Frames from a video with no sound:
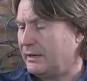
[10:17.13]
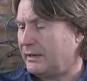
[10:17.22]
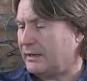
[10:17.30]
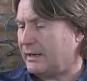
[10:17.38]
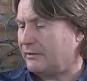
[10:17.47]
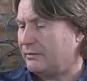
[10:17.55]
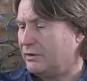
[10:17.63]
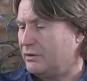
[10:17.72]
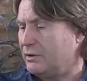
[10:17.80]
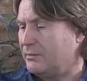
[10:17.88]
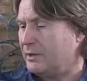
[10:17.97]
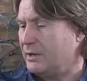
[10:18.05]
Catherine
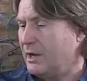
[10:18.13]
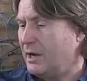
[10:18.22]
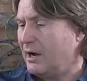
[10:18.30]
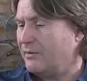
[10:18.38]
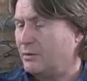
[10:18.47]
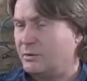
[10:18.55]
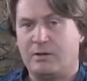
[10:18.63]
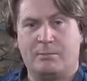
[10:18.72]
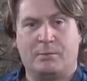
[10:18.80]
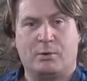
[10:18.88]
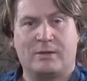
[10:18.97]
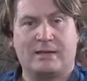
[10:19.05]
Newman. I've ordered the
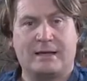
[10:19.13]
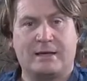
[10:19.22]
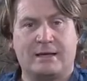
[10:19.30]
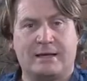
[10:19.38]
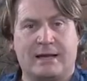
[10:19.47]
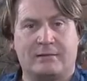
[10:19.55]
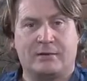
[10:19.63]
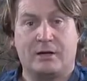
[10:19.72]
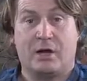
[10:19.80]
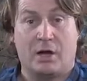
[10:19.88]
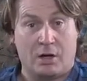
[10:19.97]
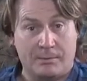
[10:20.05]
book. Thank you, Catherine.
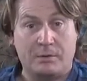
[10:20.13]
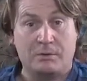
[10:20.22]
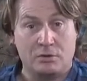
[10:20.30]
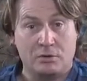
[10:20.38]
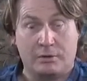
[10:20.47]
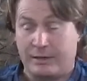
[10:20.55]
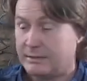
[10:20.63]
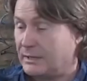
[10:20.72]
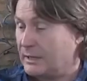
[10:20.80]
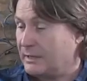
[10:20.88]
I hope you enjoy it.